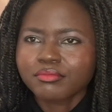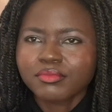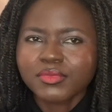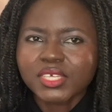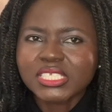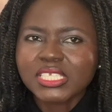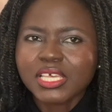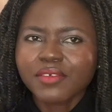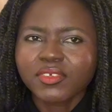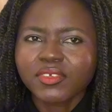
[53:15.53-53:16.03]

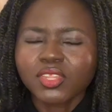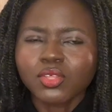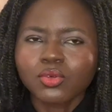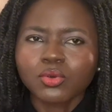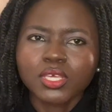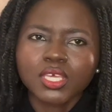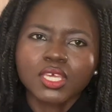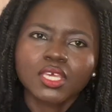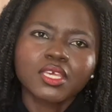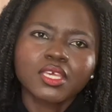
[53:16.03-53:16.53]
is everything
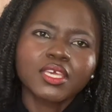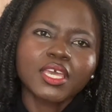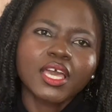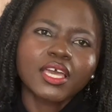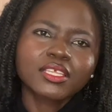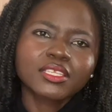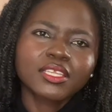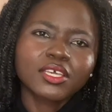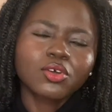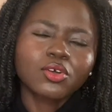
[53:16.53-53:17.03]
okay?
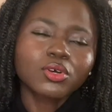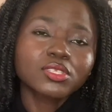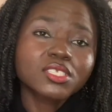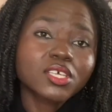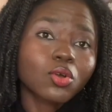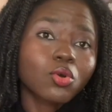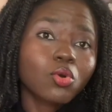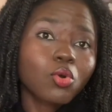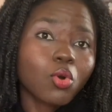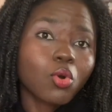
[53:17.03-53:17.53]
They got a
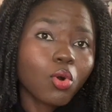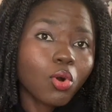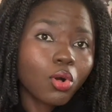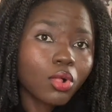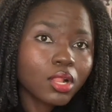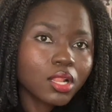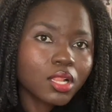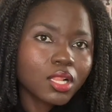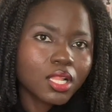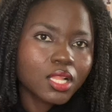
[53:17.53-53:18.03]

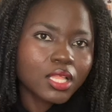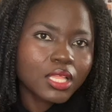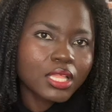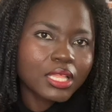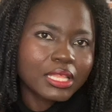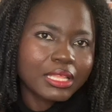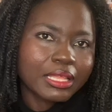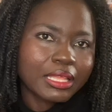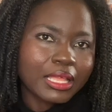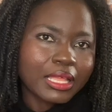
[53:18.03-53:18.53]
call
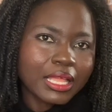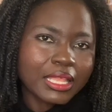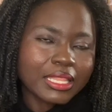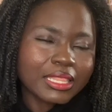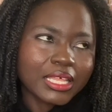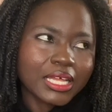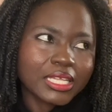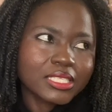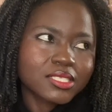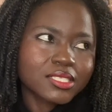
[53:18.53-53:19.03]

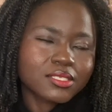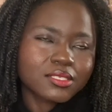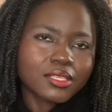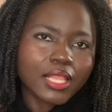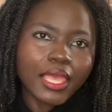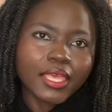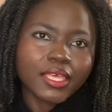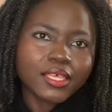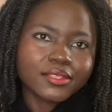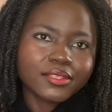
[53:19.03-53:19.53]
that's
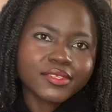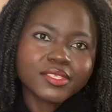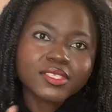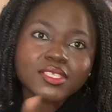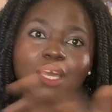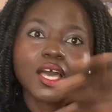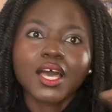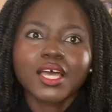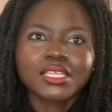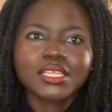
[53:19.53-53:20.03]
like this
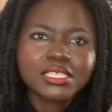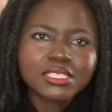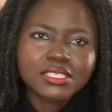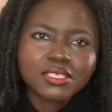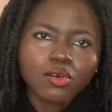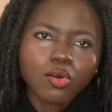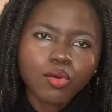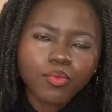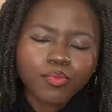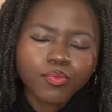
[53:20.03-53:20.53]
car needs
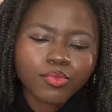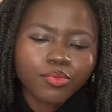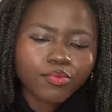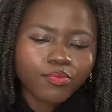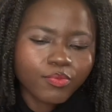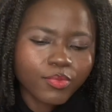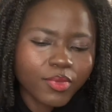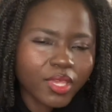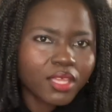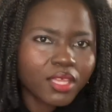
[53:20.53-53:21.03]
help.
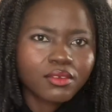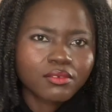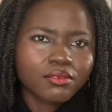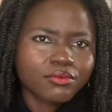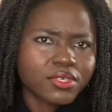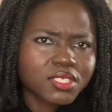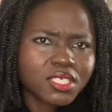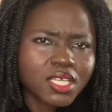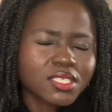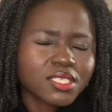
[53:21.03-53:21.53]
And
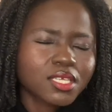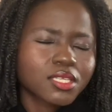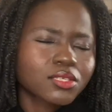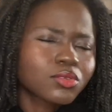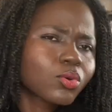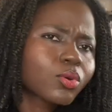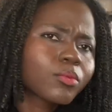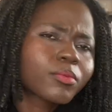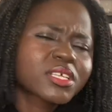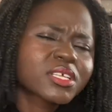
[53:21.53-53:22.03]
Richard said,
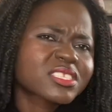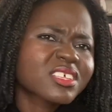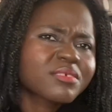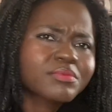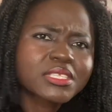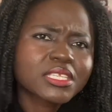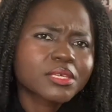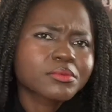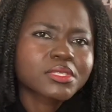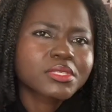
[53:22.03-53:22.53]
no, it must have
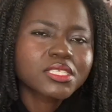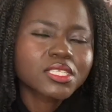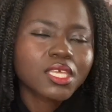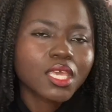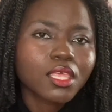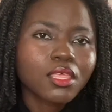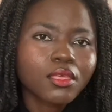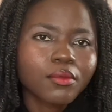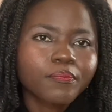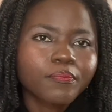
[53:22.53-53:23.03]
been a
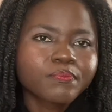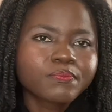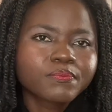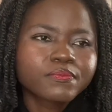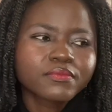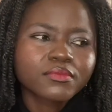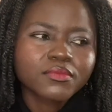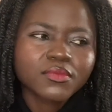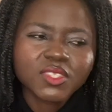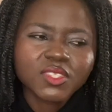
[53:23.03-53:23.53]
mistake.
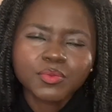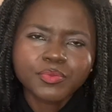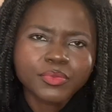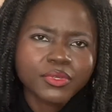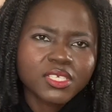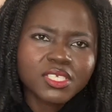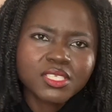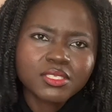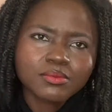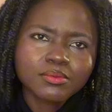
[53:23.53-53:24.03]
The
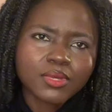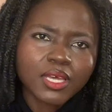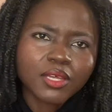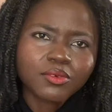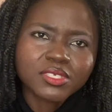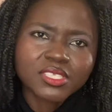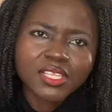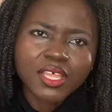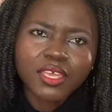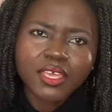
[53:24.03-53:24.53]
policeman
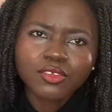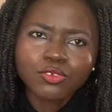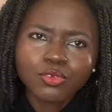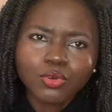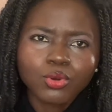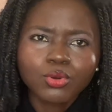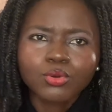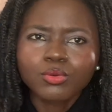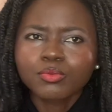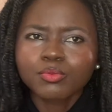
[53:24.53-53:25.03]
was like,
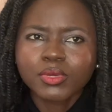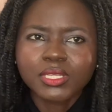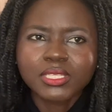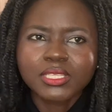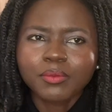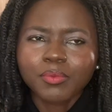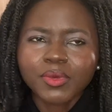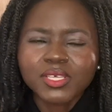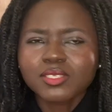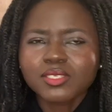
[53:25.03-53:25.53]
no, but
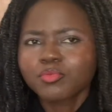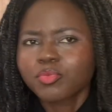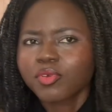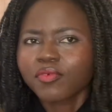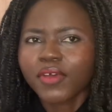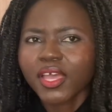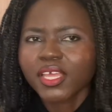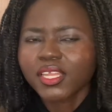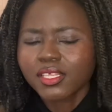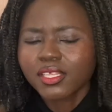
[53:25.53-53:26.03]
the person
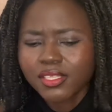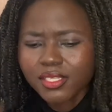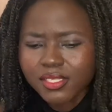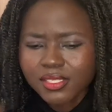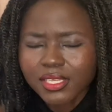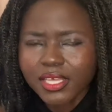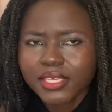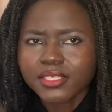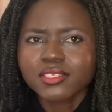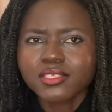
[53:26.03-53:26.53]
provided
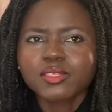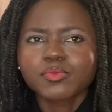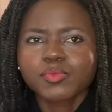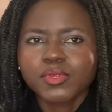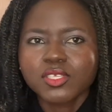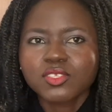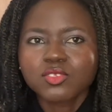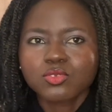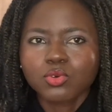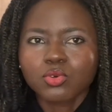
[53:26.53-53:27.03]
this license
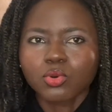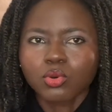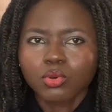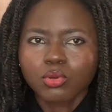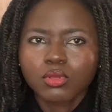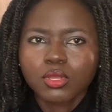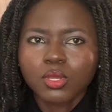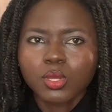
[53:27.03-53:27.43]
plate, so